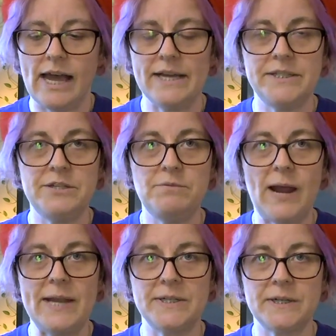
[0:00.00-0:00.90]
As you
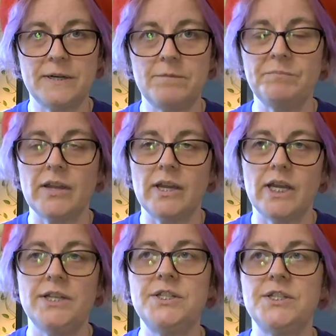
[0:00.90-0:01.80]
enter
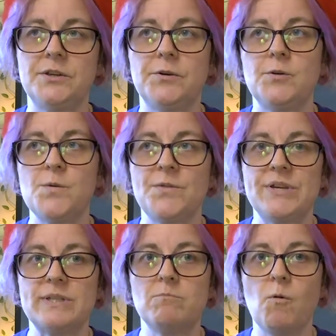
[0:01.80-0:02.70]
into
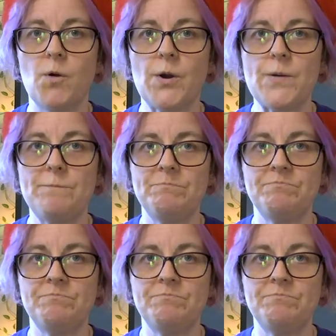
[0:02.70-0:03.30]
this more